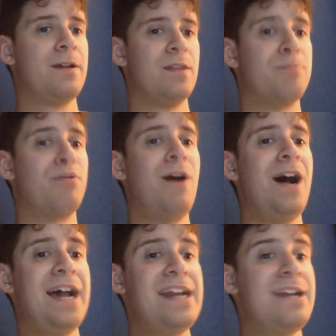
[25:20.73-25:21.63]
The
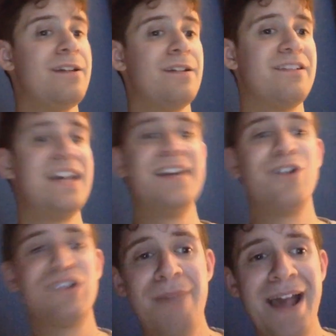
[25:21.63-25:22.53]
Pride staying
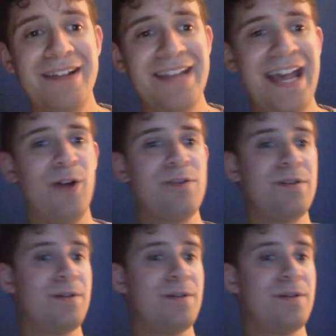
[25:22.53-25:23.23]
on SmackDown.